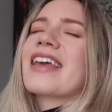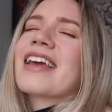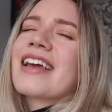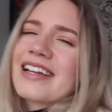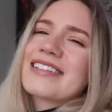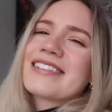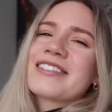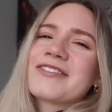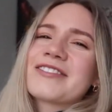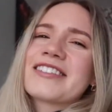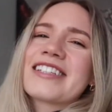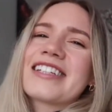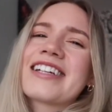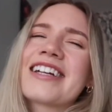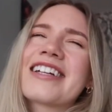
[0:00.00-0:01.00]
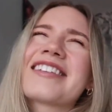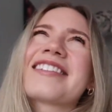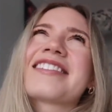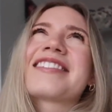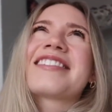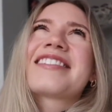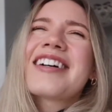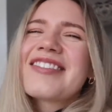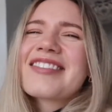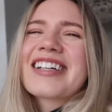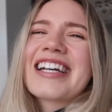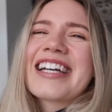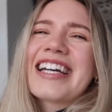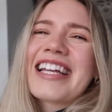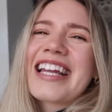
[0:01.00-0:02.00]
hits differently. It's so
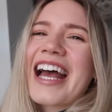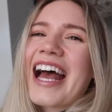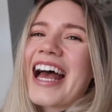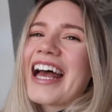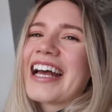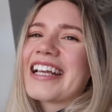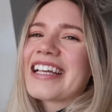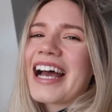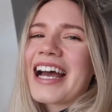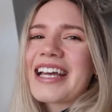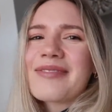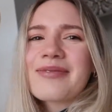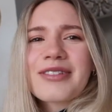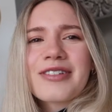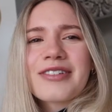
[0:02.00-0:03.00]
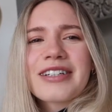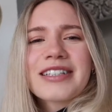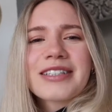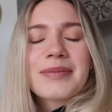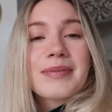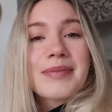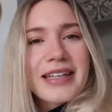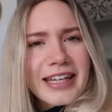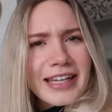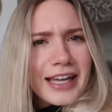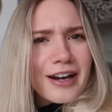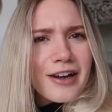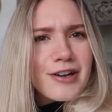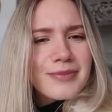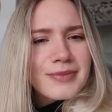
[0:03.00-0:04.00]
good, and I am going to be making it
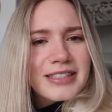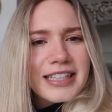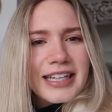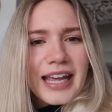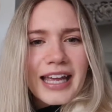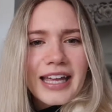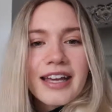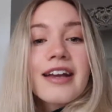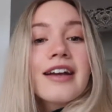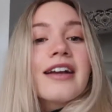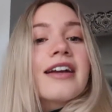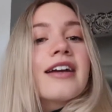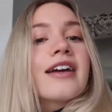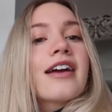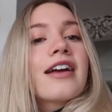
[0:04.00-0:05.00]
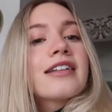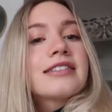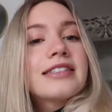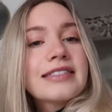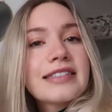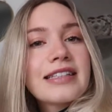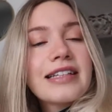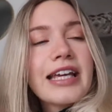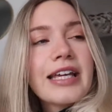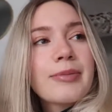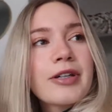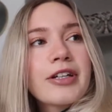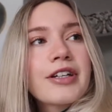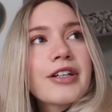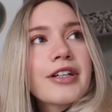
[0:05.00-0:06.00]
at home today.
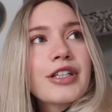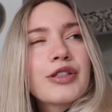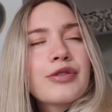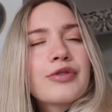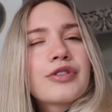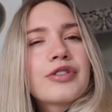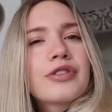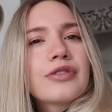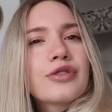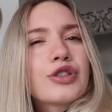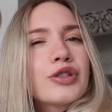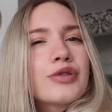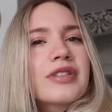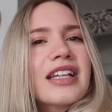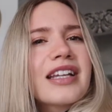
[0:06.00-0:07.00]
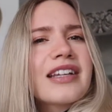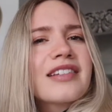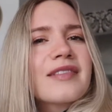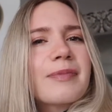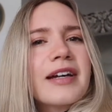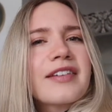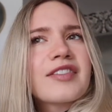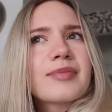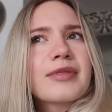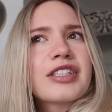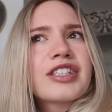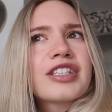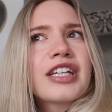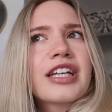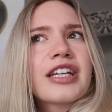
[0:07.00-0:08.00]
Disclaimer, you do need an espresso
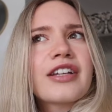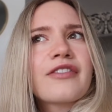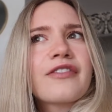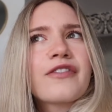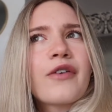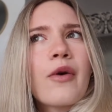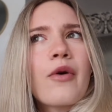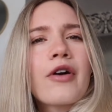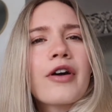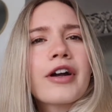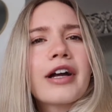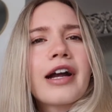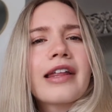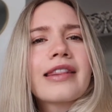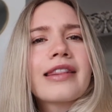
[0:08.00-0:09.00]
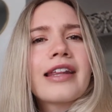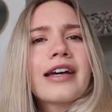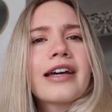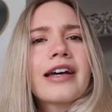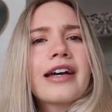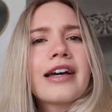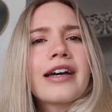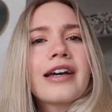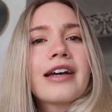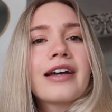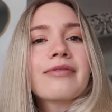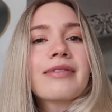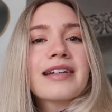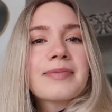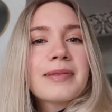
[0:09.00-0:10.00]
machine for the
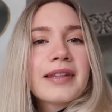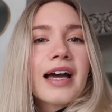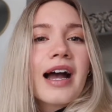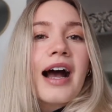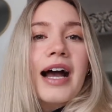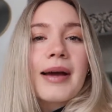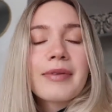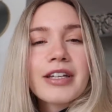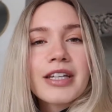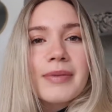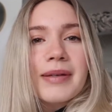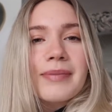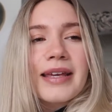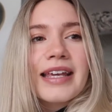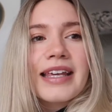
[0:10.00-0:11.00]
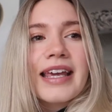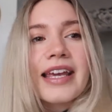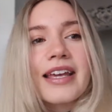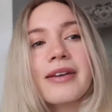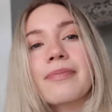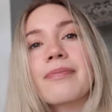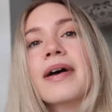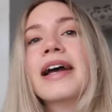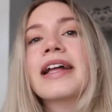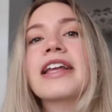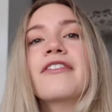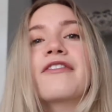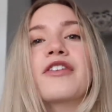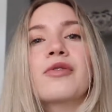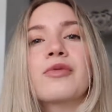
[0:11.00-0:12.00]
recipe that I'm gonna be making, but
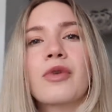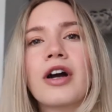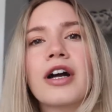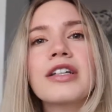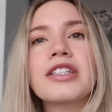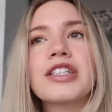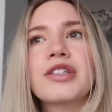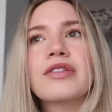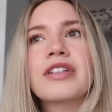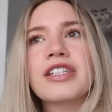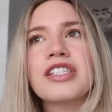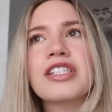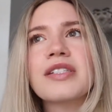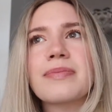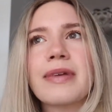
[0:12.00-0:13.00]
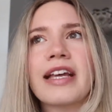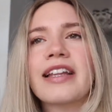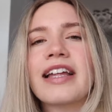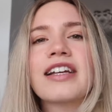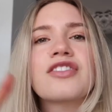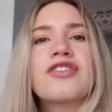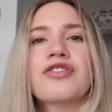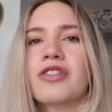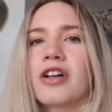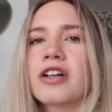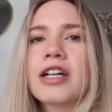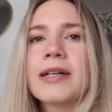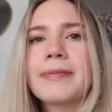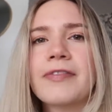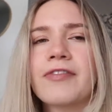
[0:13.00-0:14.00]
if you want, you can just make like a strong
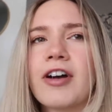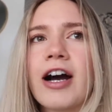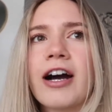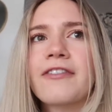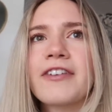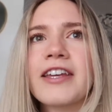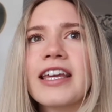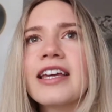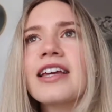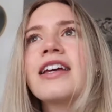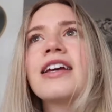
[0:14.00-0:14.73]
cup of coffee.